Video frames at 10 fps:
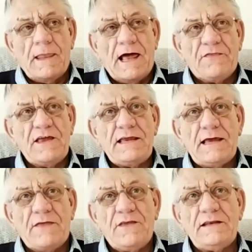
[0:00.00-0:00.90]
I think
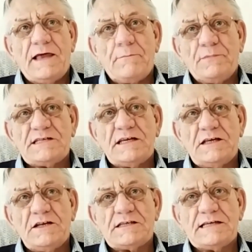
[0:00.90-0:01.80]
I think that
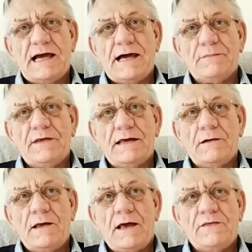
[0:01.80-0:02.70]
particular time
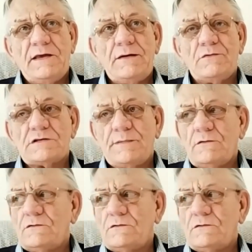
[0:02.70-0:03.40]
there, I think it was. Did about,